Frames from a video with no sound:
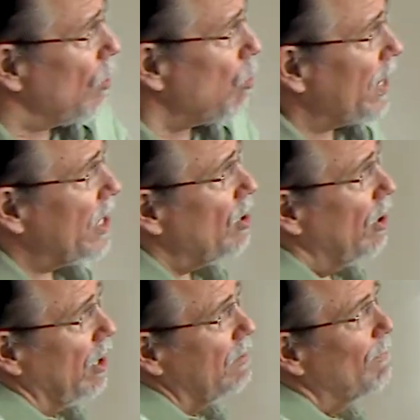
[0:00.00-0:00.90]
what he
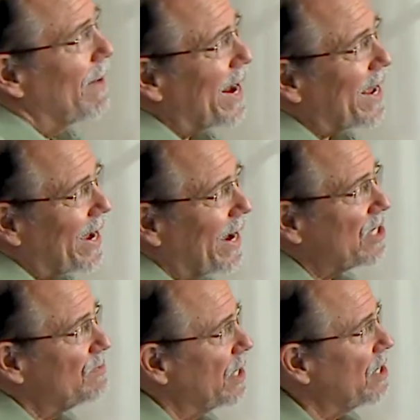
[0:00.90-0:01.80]
called my
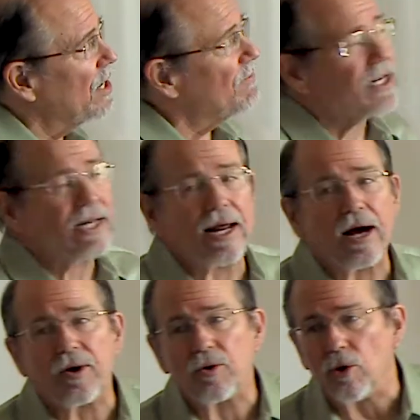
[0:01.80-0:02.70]
cosmic gift. He
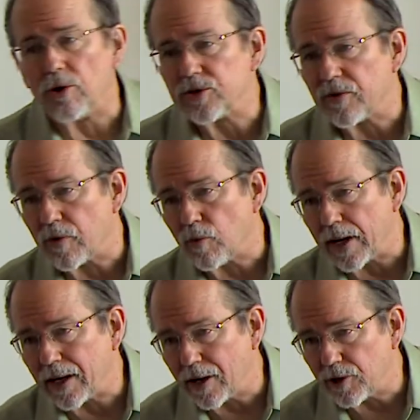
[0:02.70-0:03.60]
now holds over
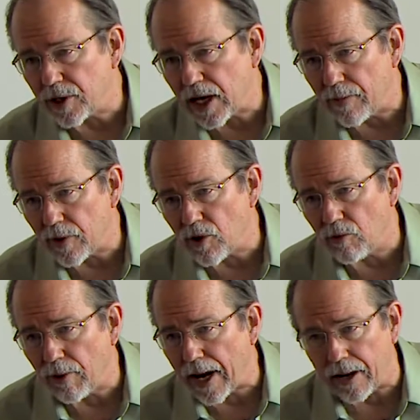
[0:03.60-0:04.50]
100 chemical
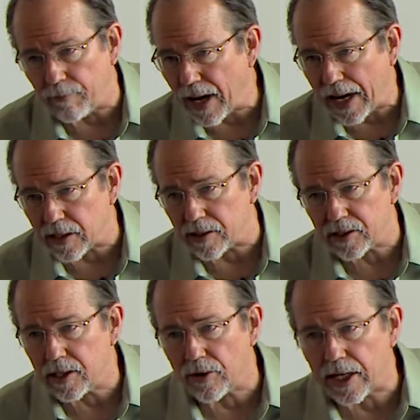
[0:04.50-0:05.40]

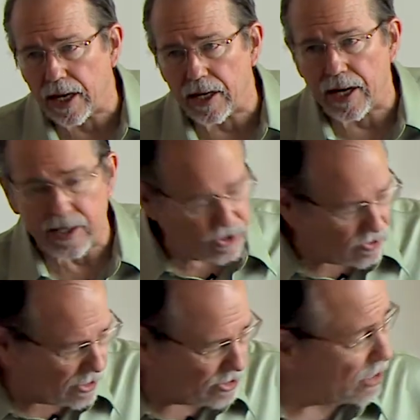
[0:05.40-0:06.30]
patents. He only had a high
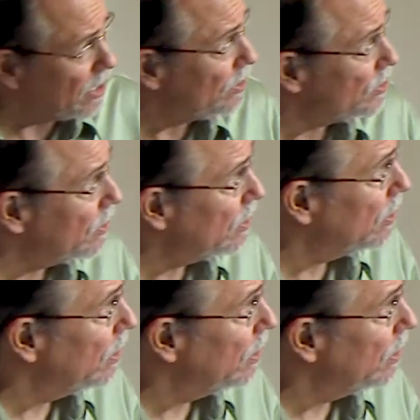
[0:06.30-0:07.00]
school education.